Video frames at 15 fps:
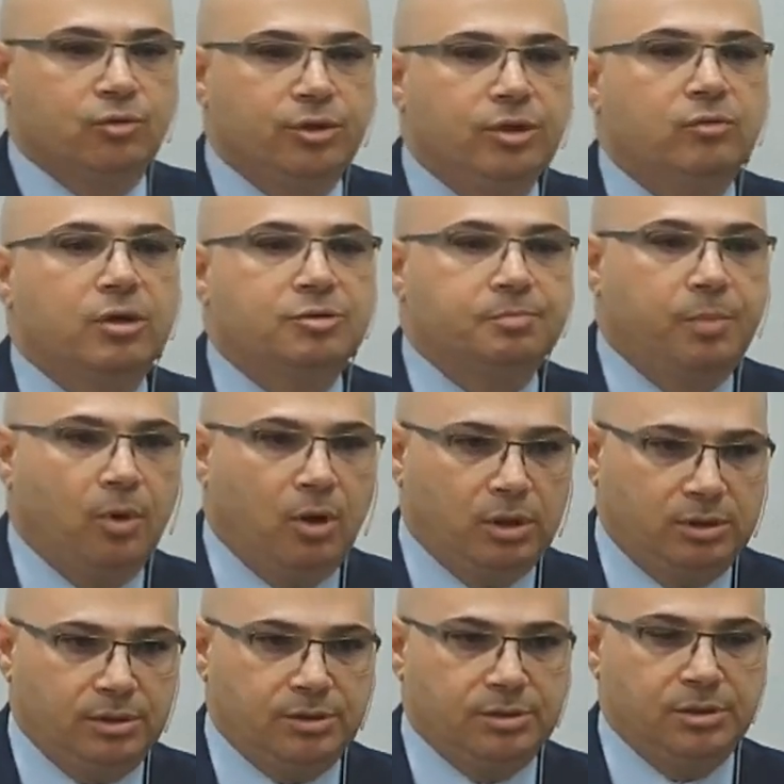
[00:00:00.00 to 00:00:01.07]
We are
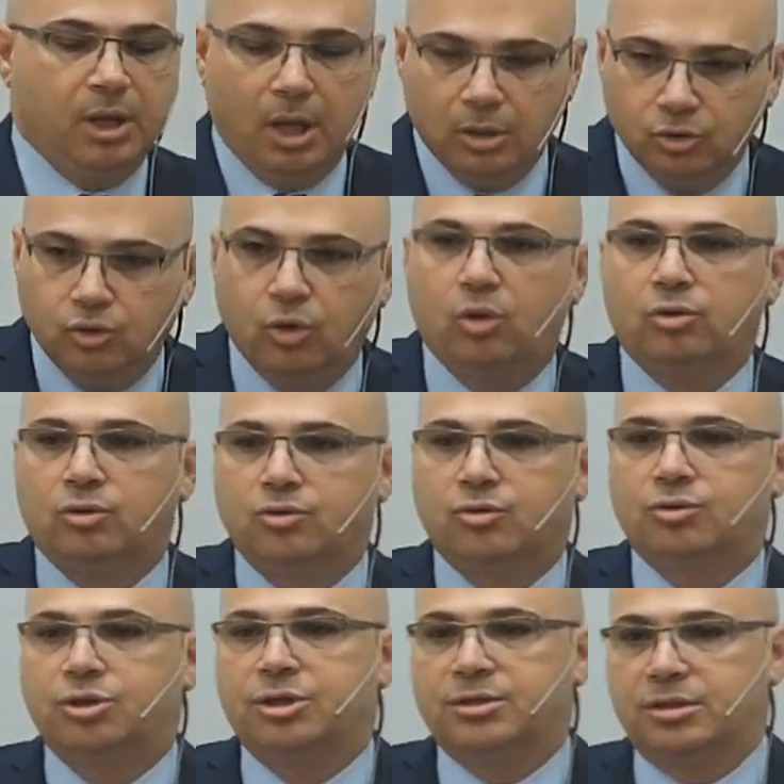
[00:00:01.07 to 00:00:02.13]
rebuilding the gates
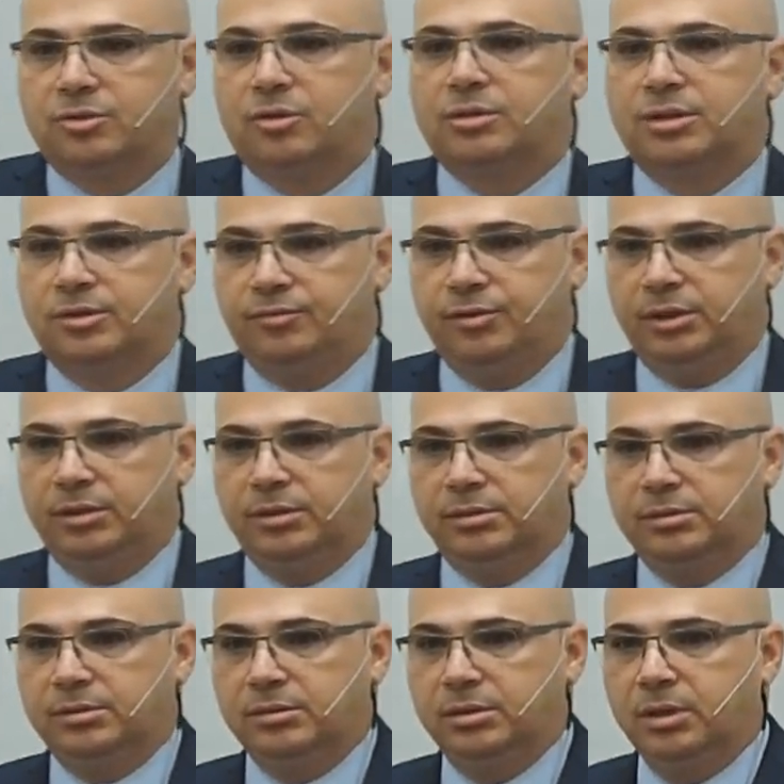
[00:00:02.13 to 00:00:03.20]
every day of
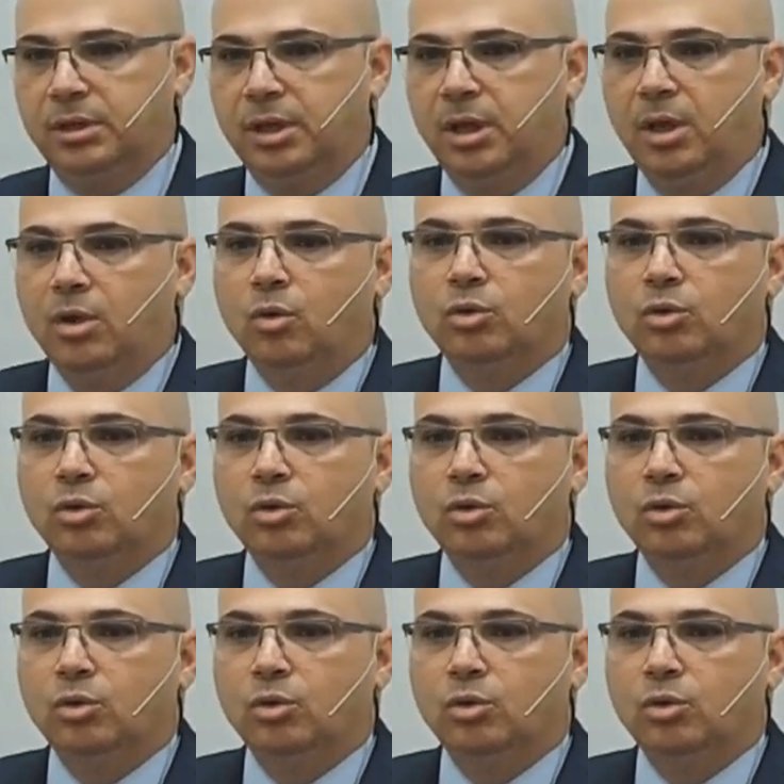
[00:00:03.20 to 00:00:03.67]
our lives.